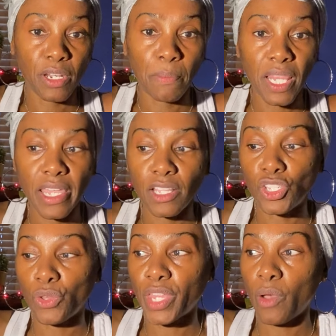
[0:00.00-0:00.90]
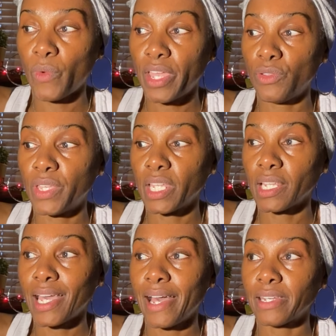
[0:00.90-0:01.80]
the plate so that way you
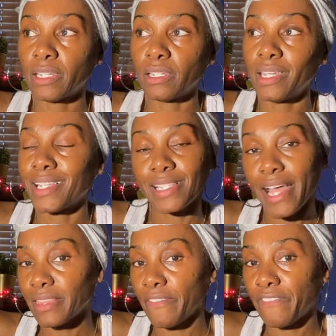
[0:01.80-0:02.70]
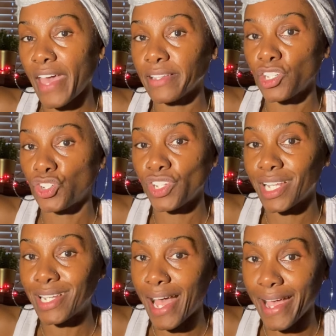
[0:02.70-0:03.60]
can kind of, and it's not the fact that you're
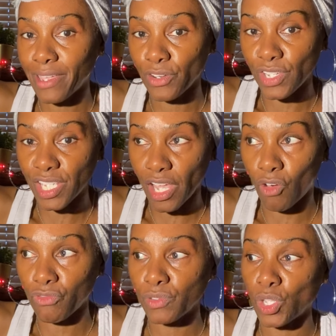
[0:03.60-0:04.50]
denying yourself.